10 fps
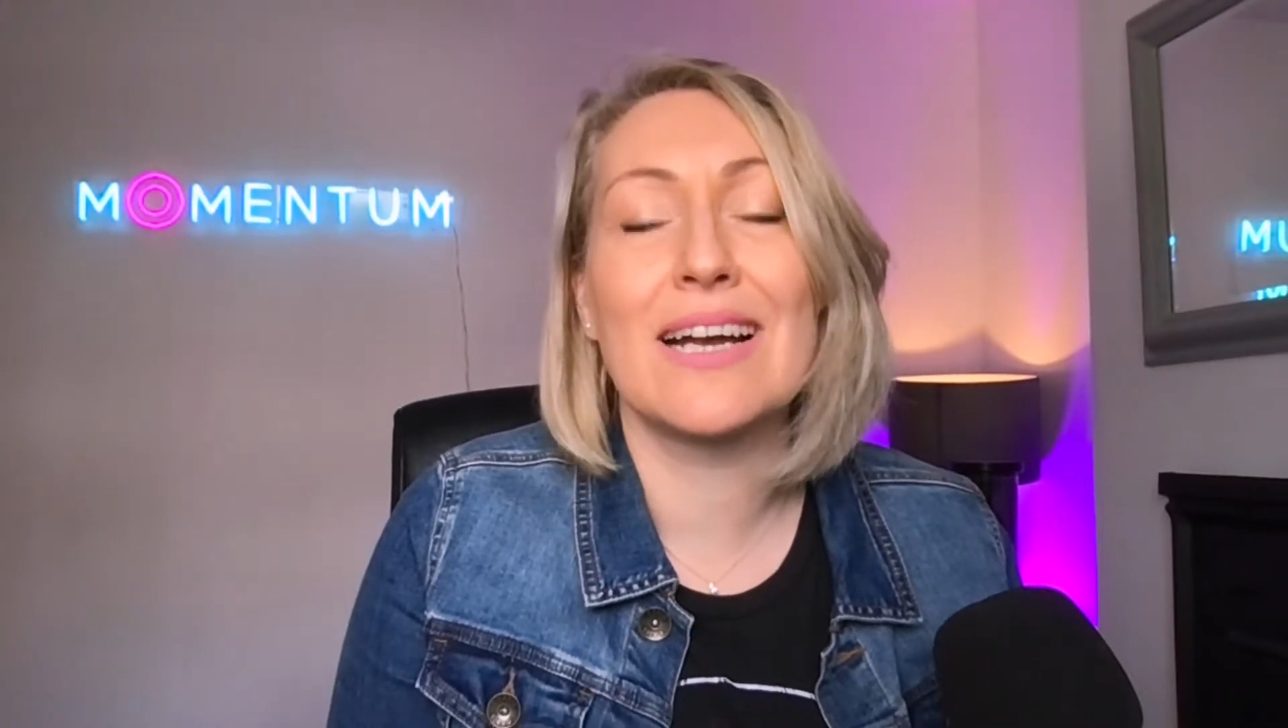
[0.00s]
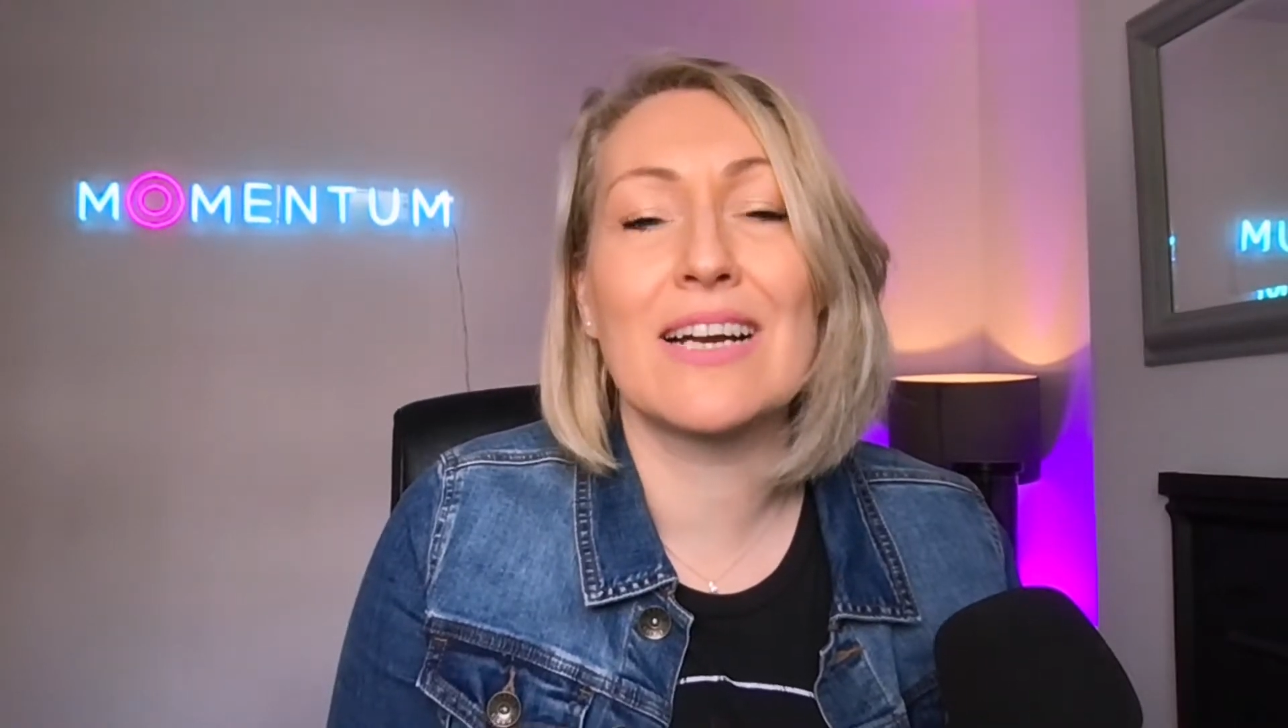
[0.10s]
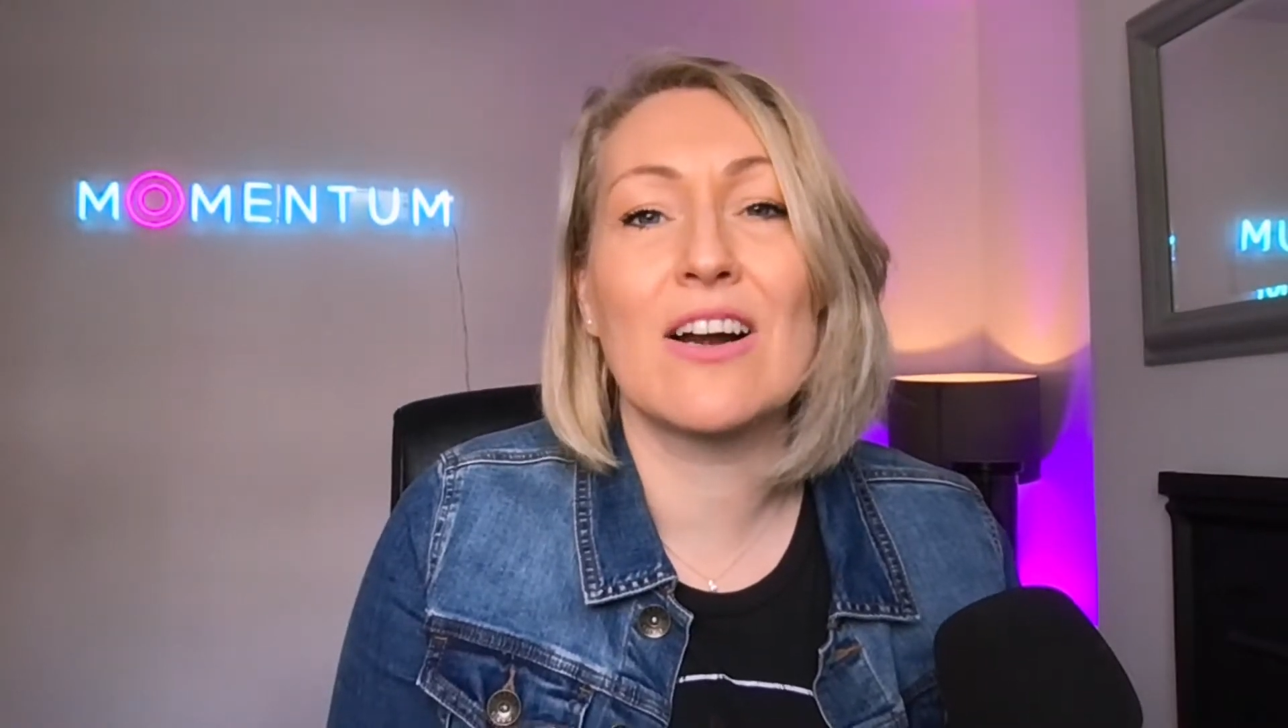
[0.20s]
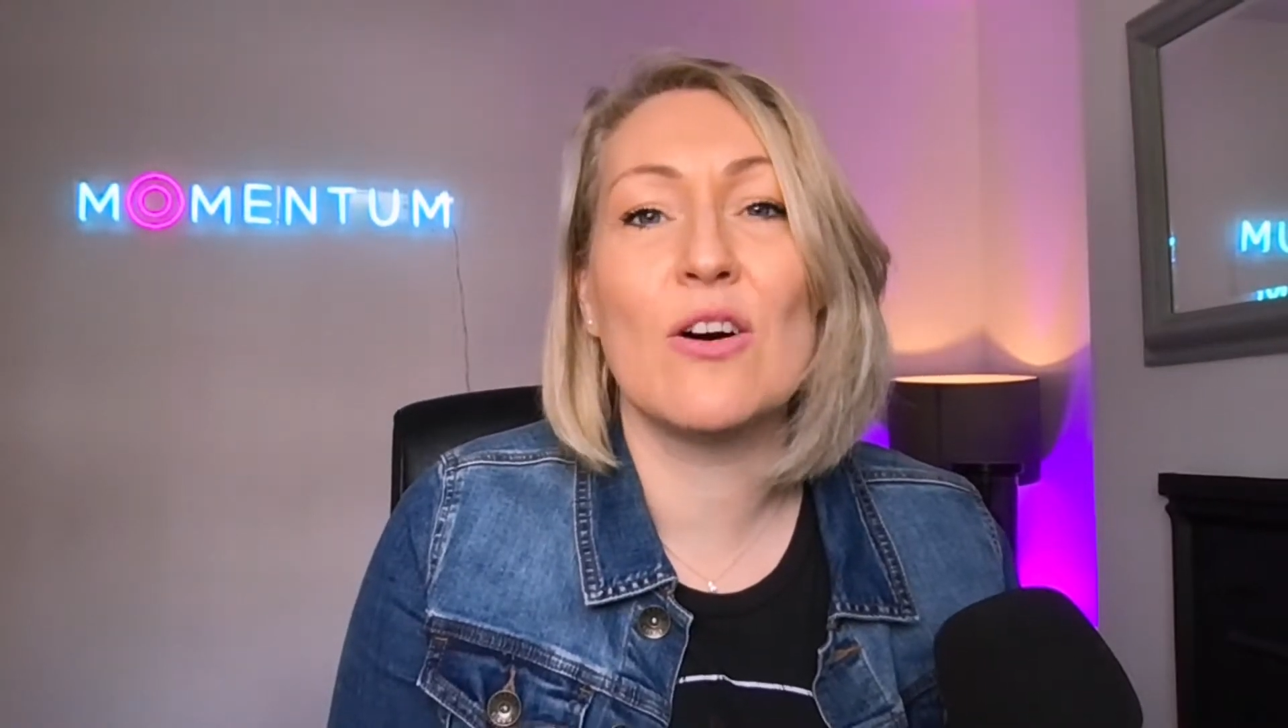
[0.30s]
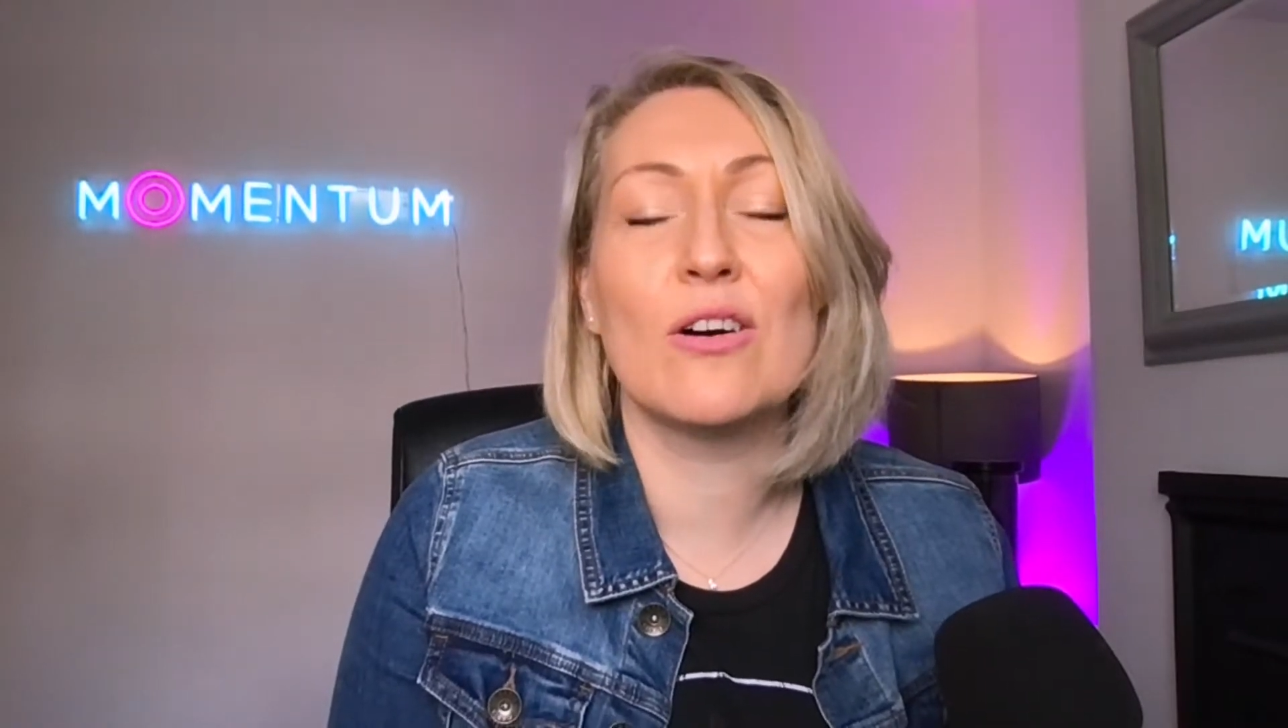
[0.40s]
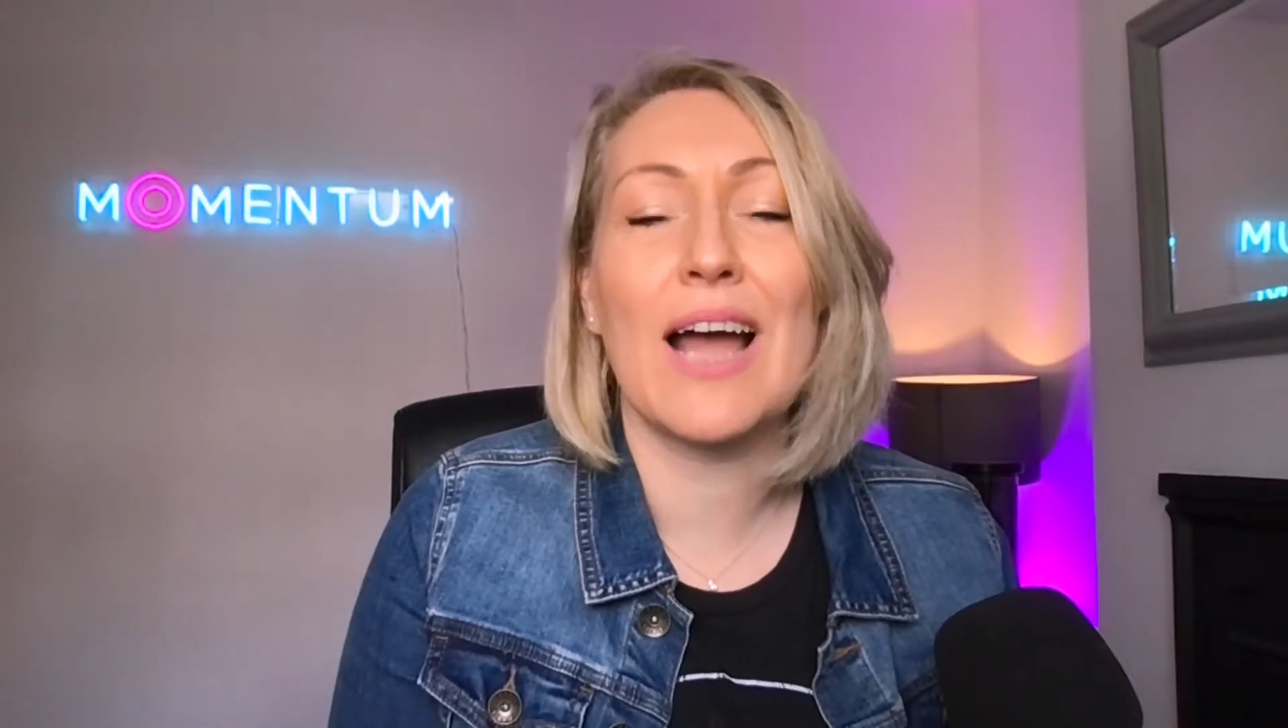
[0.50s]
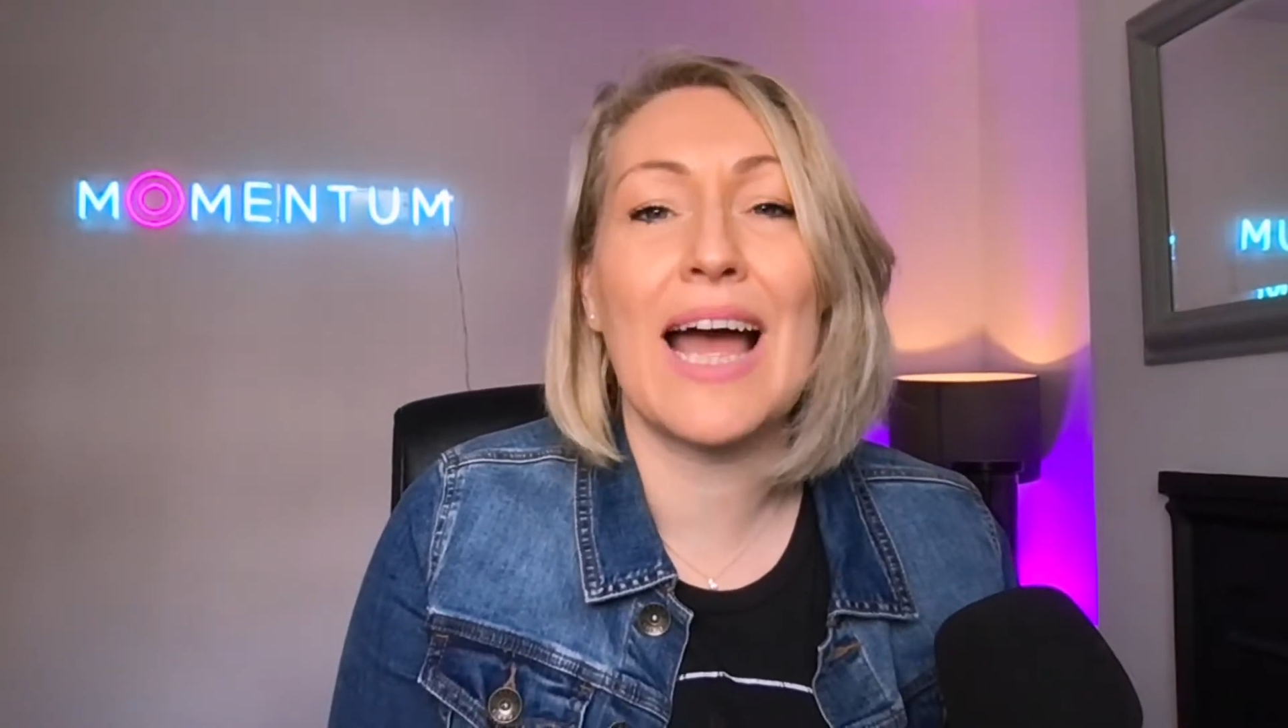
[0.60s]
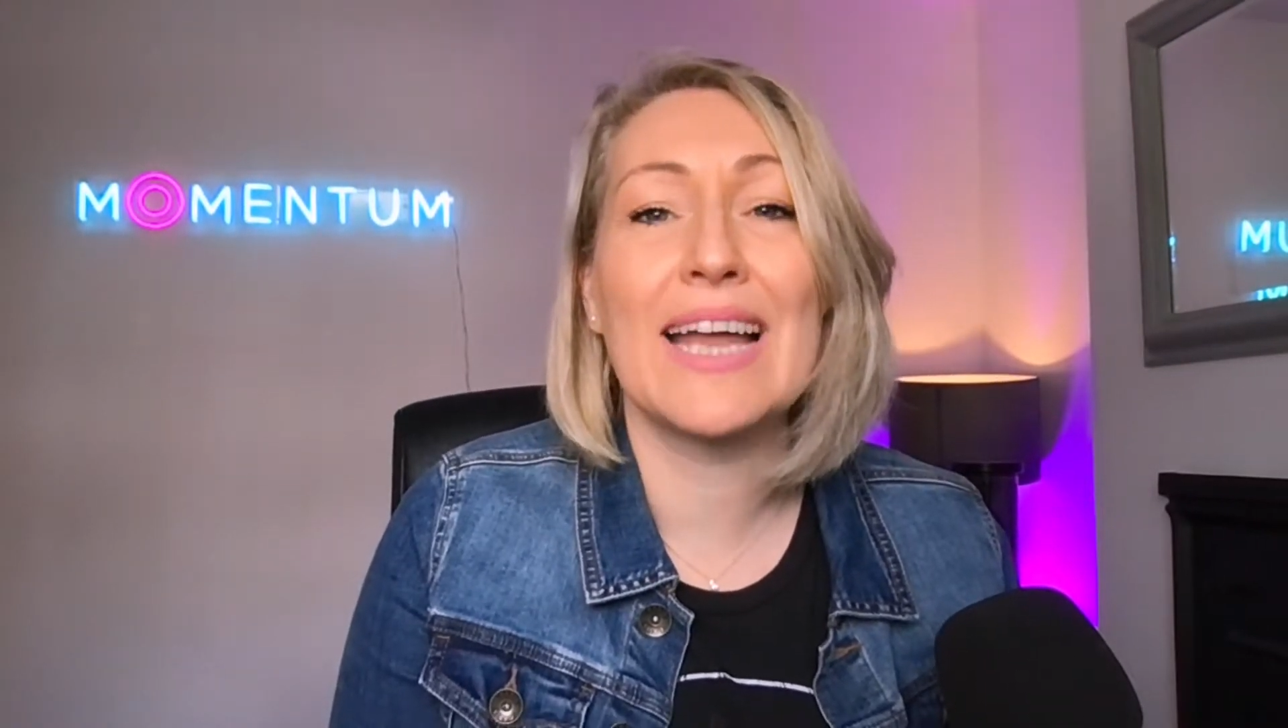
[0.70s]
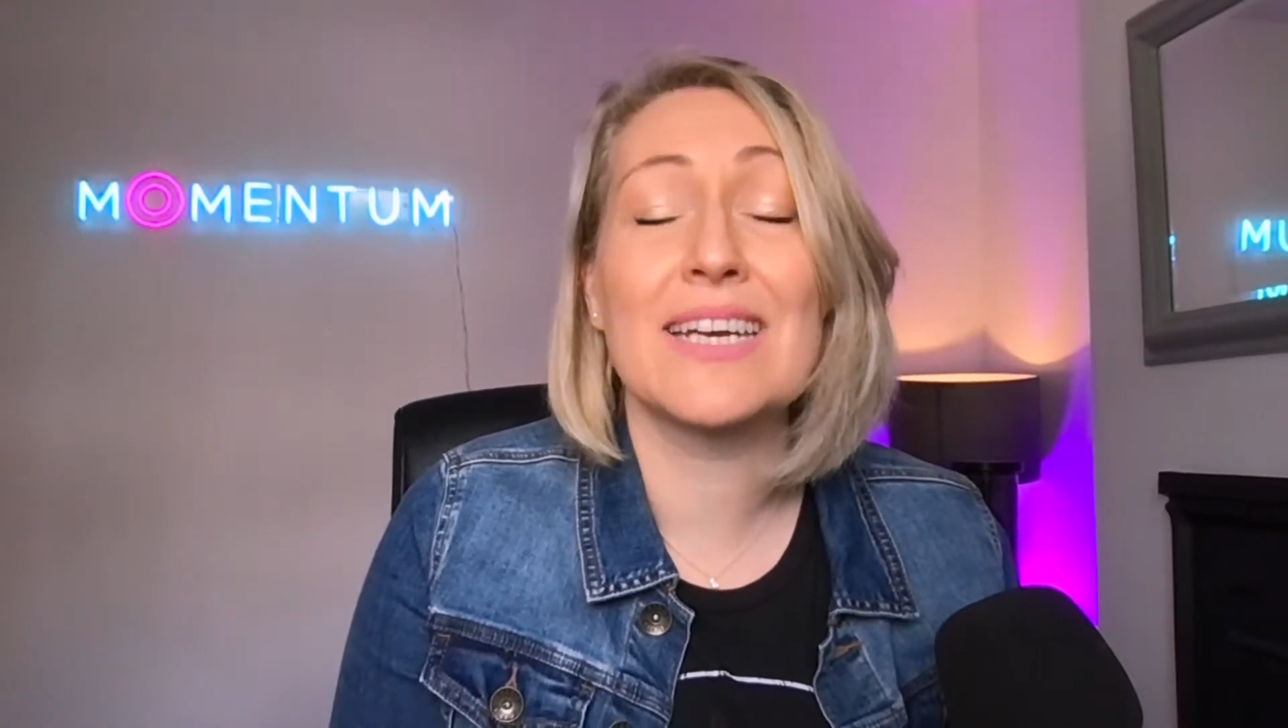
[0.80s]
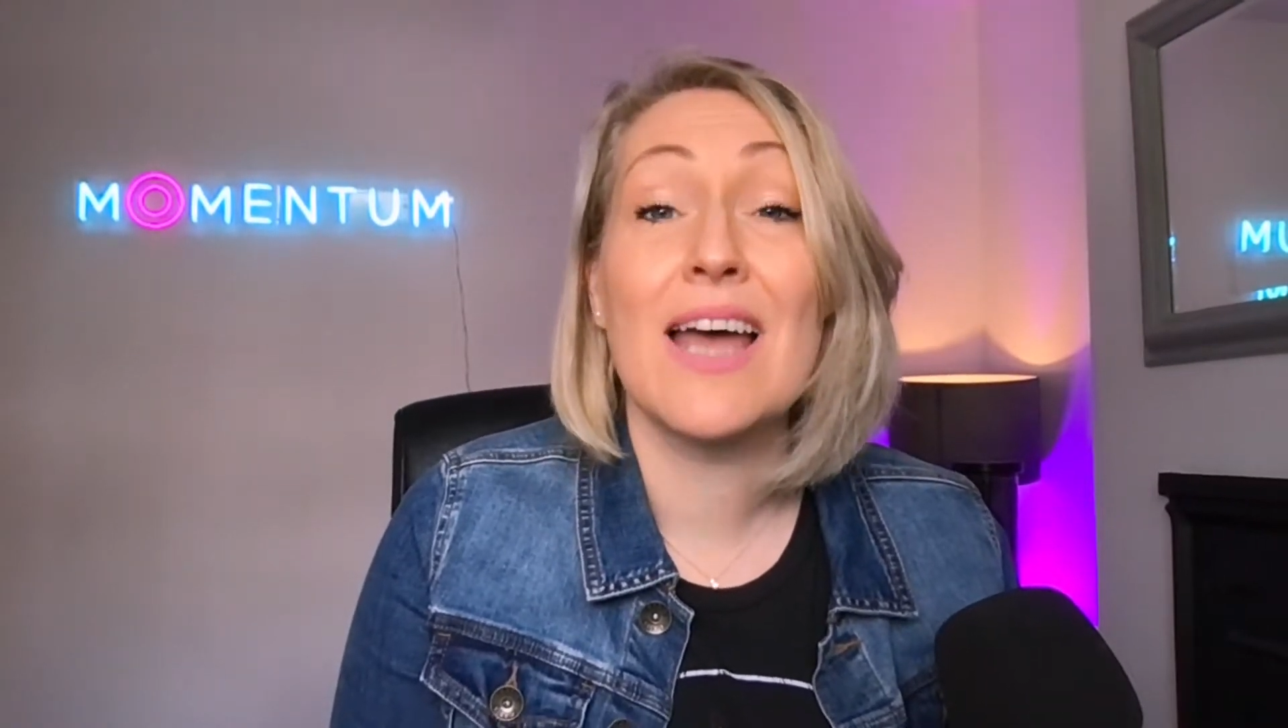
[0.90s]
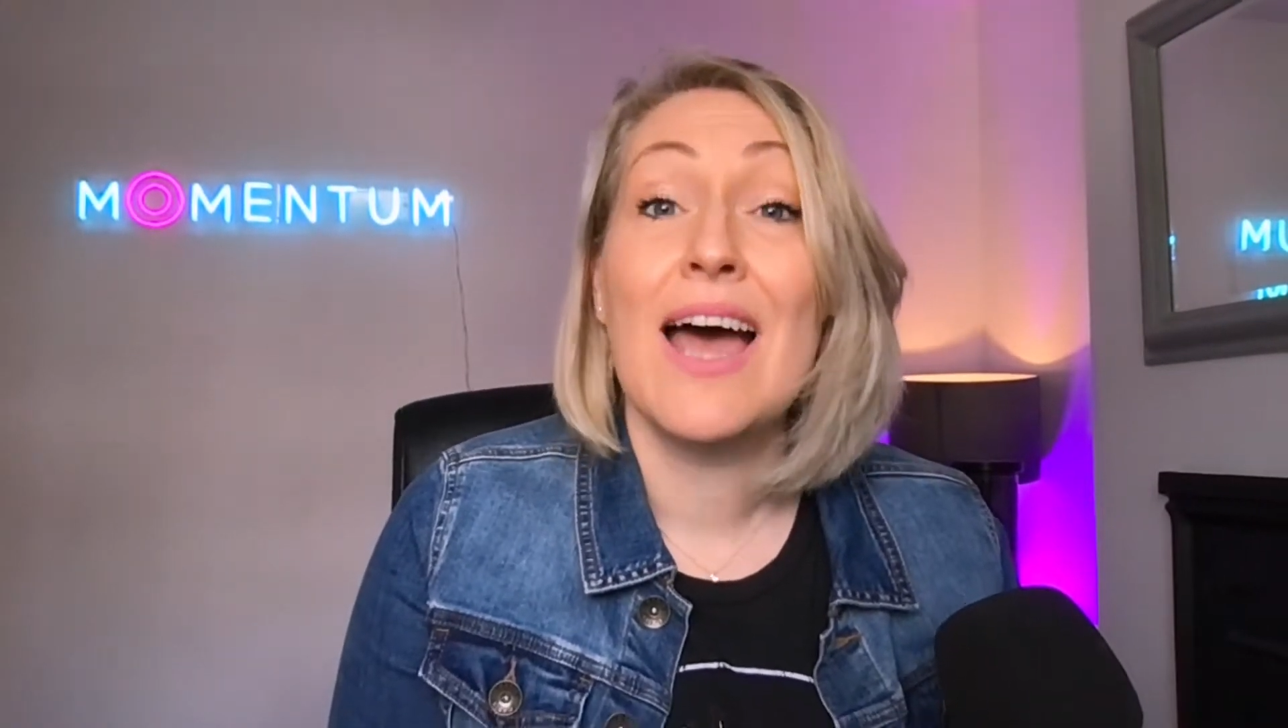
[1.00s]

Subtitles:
o'clock, and